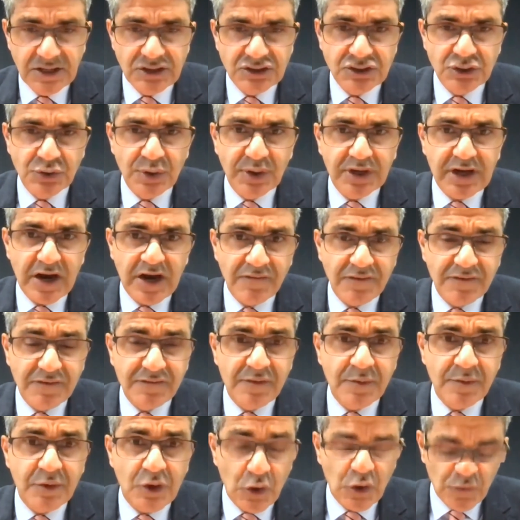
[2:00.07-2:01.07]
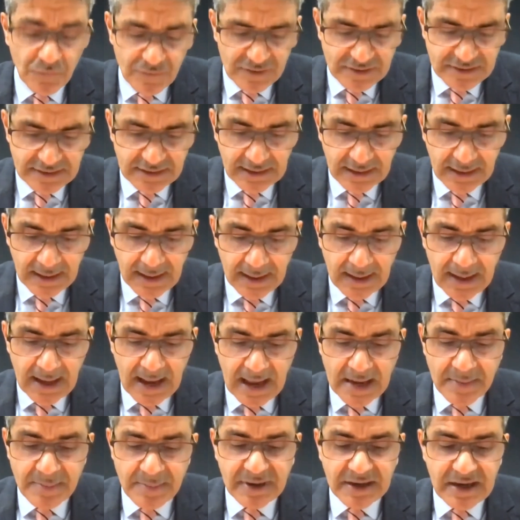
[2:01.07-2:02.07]
to recover from COVID
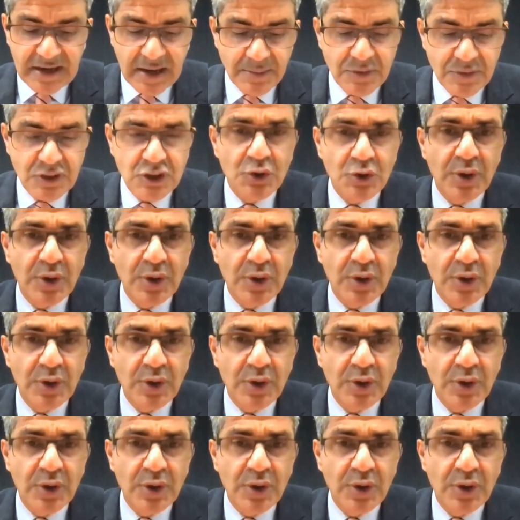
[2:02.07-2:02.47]
and become new